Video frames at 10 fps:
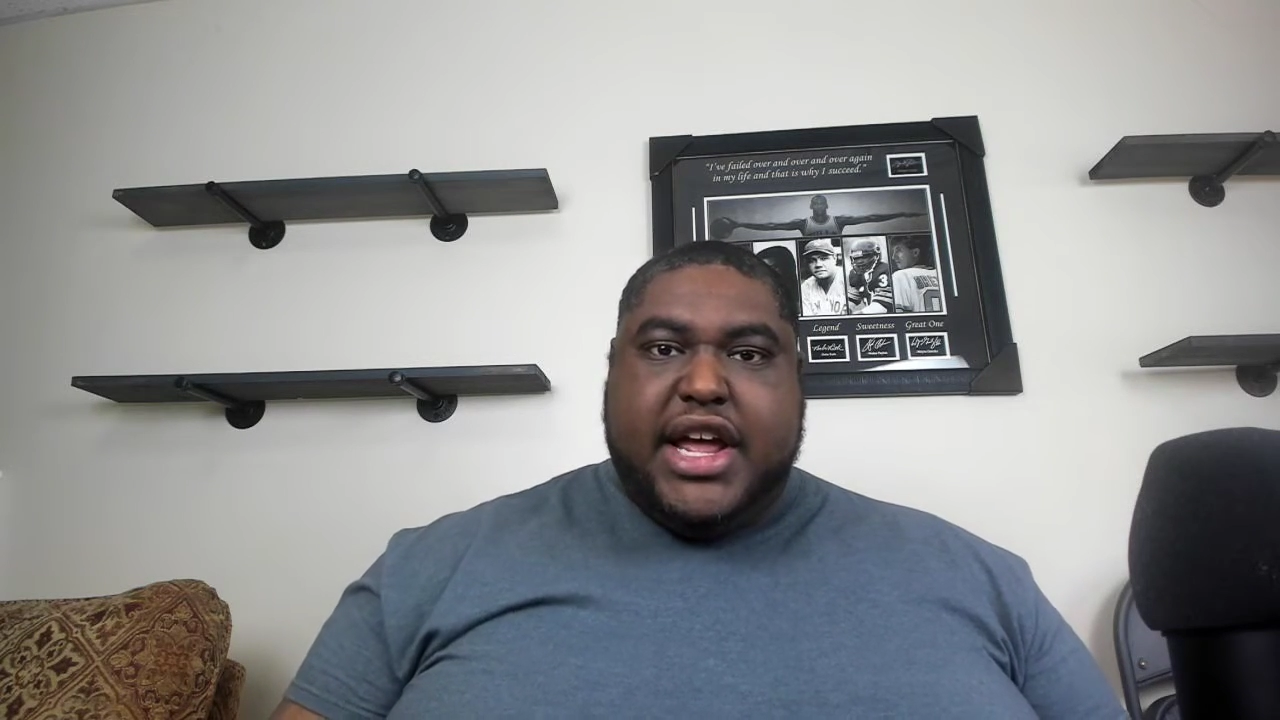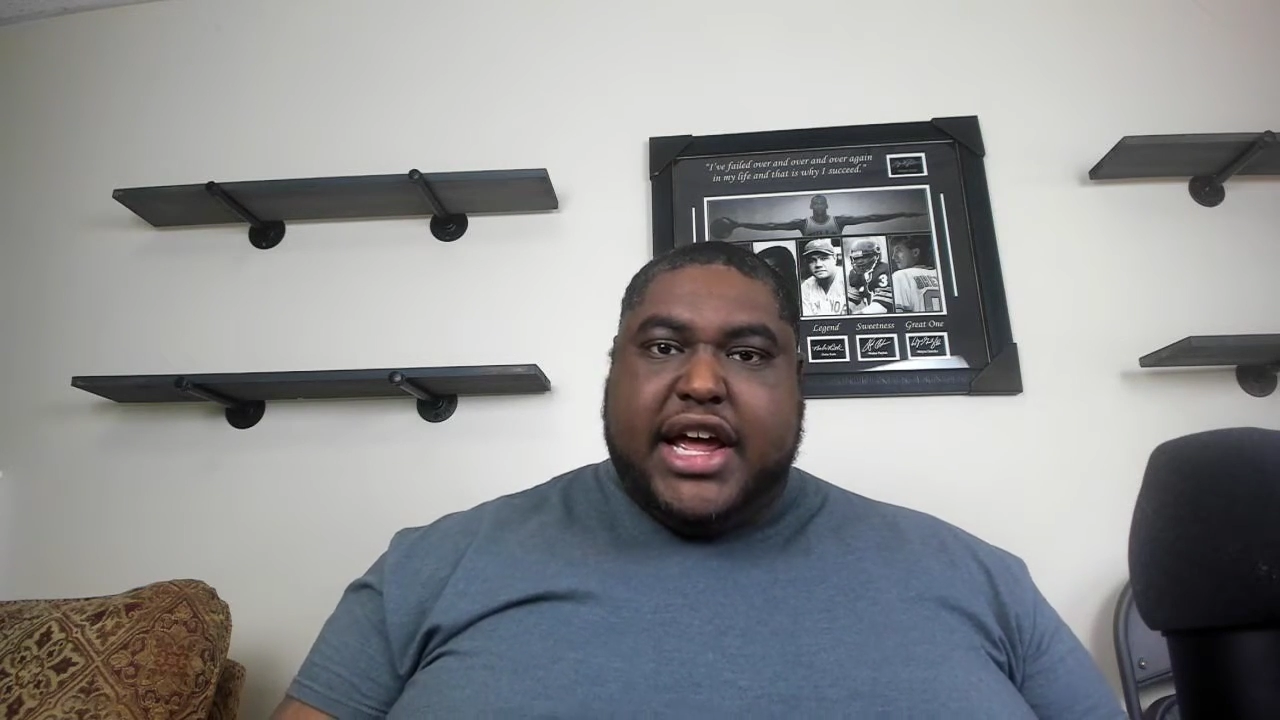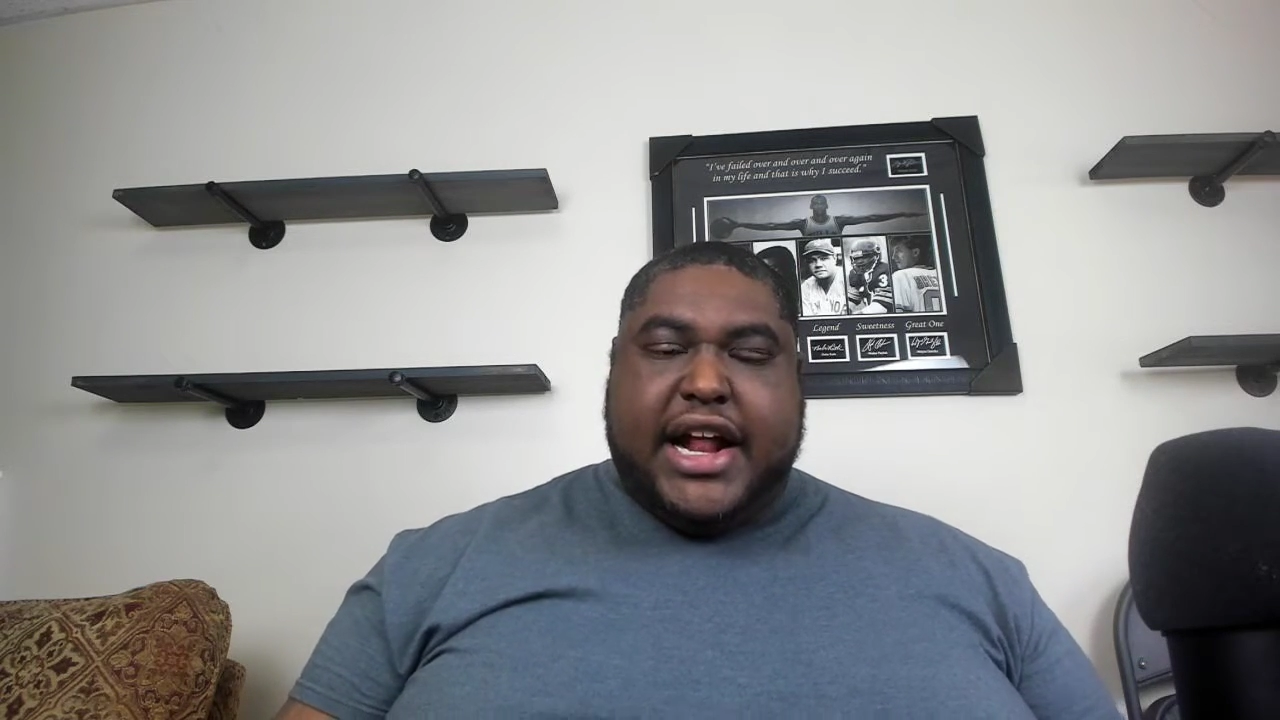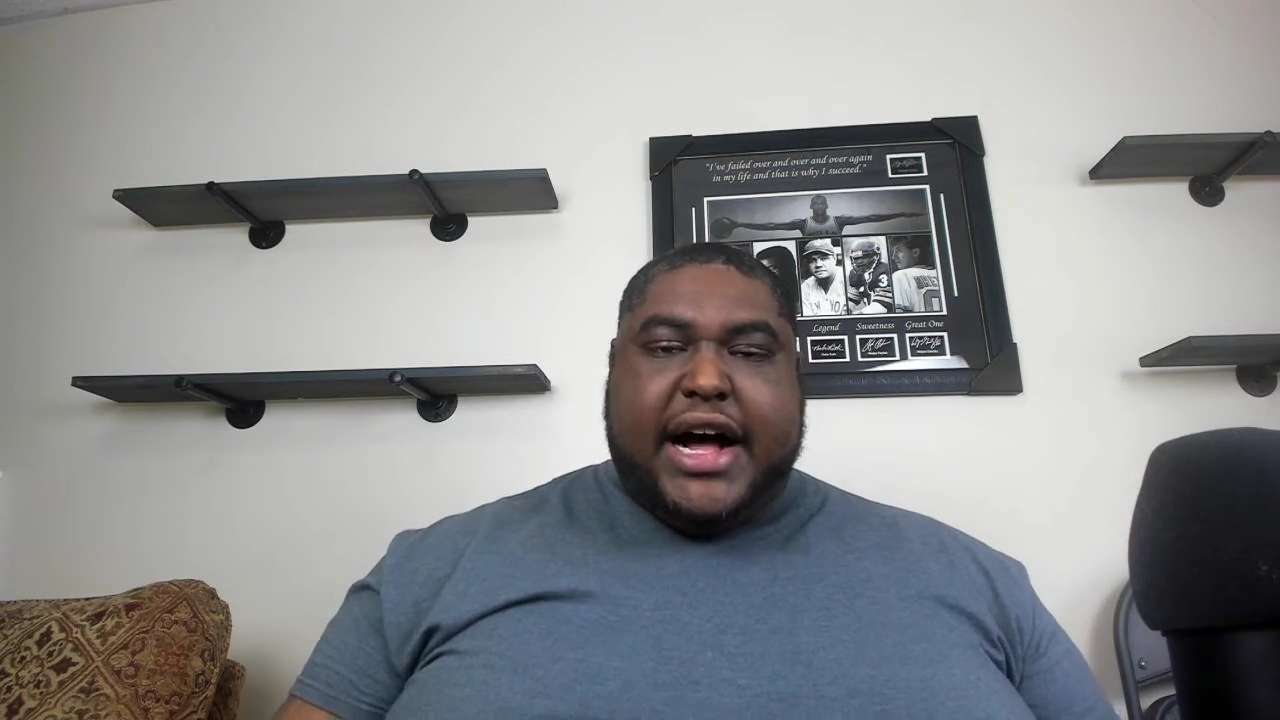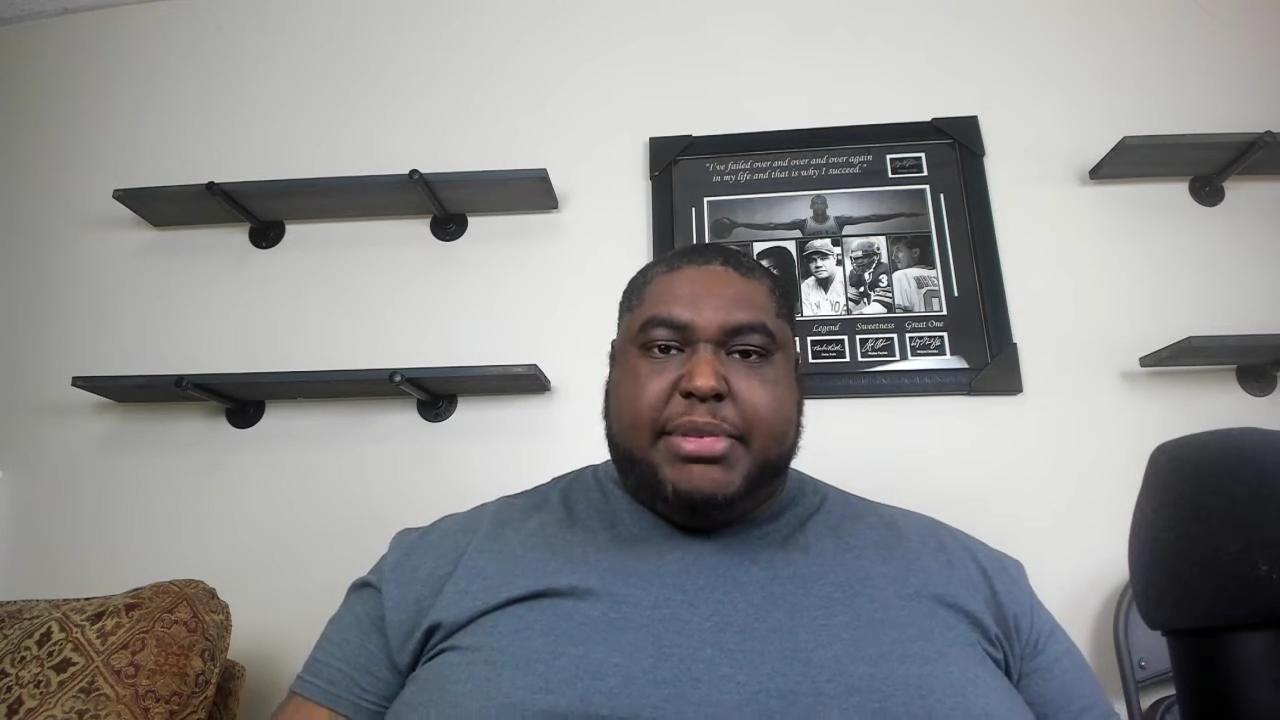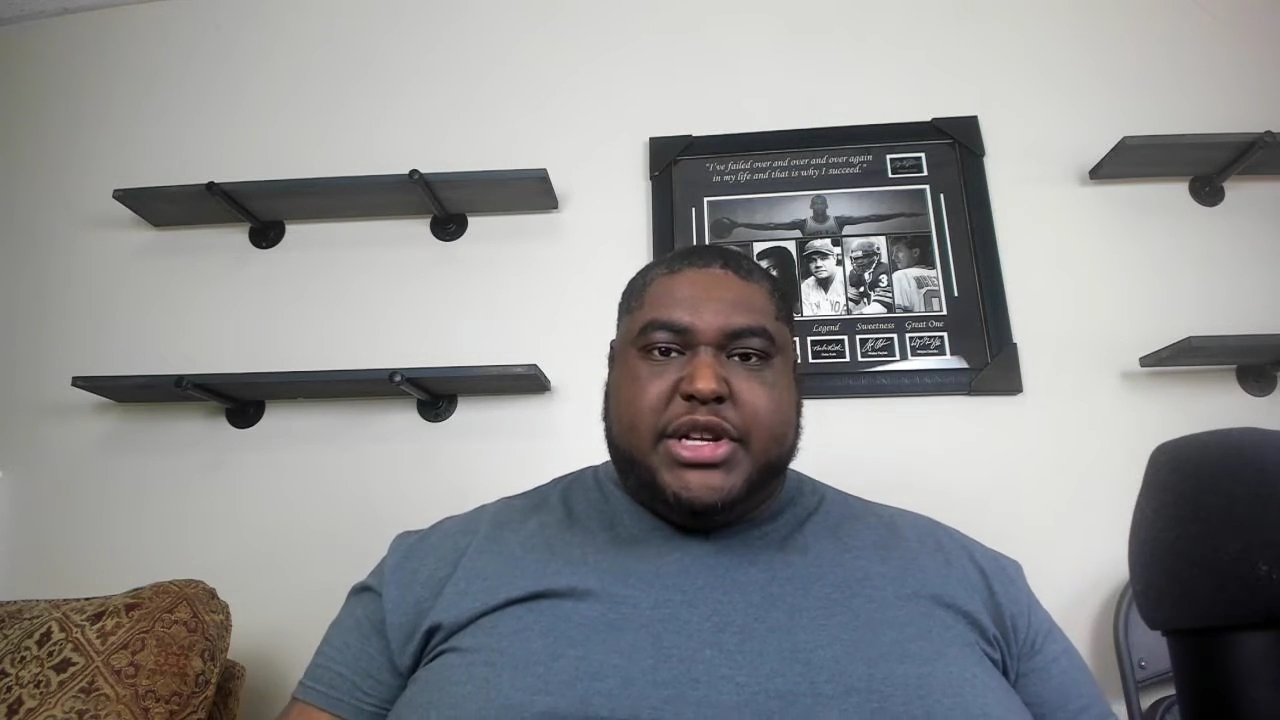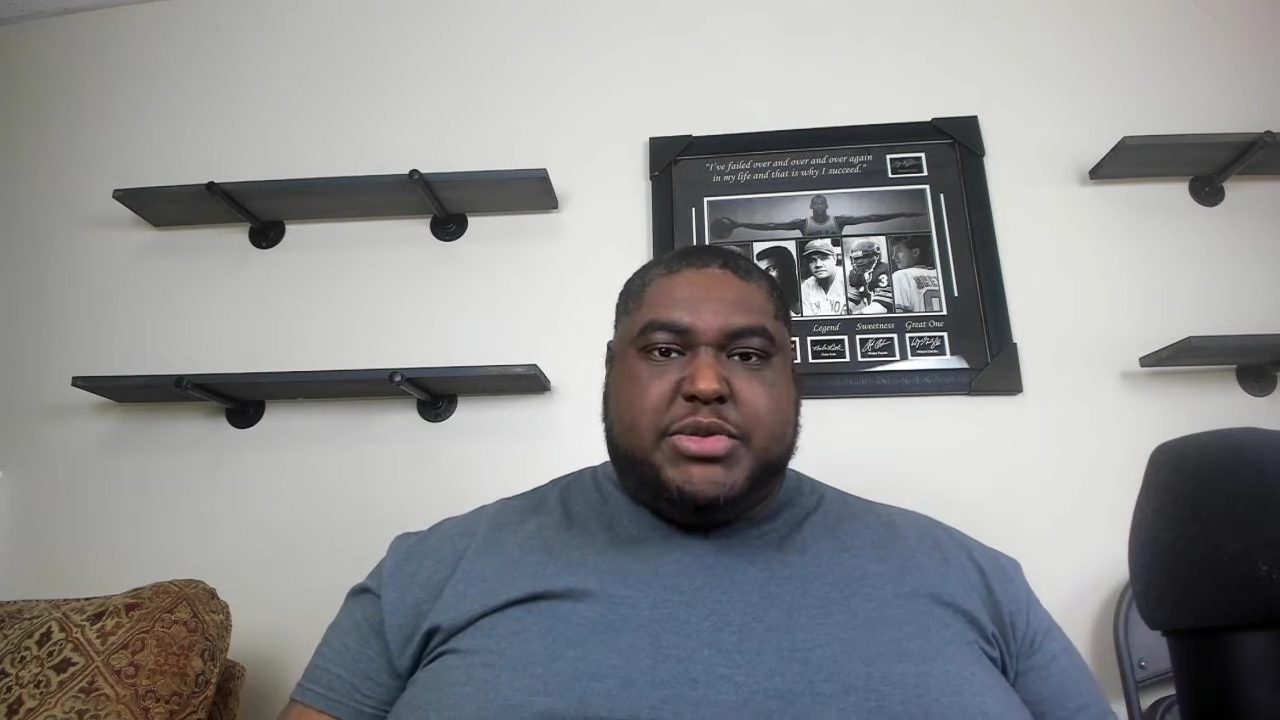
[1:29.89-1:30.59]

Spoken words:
and Hopkins